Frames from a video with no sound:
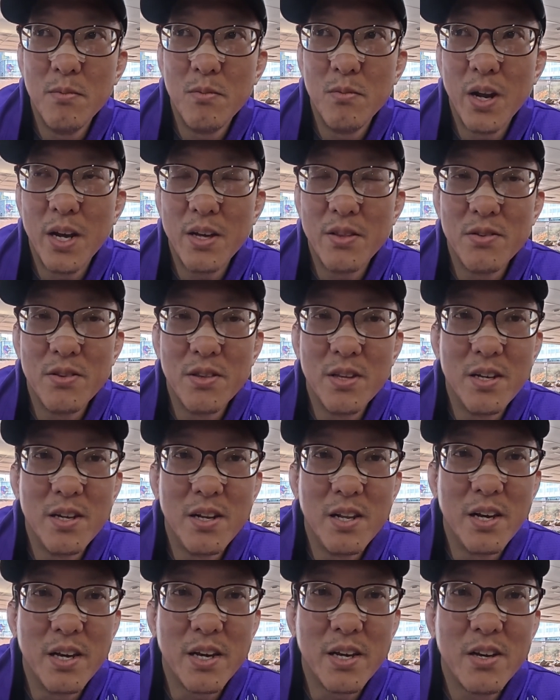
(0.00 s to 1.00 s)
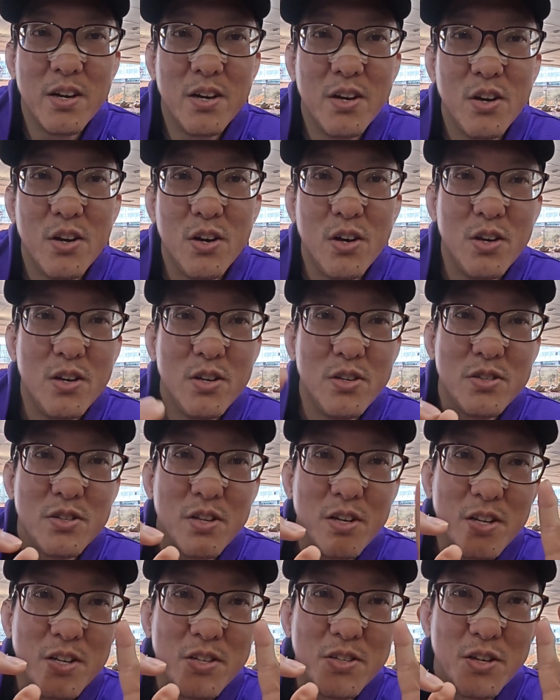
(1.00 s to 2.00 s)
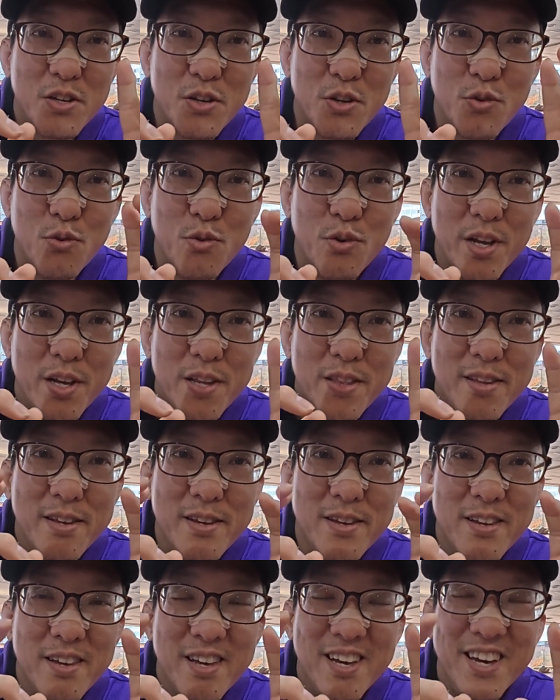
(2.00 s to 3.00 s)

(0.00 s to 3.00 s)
rather than studies on grit,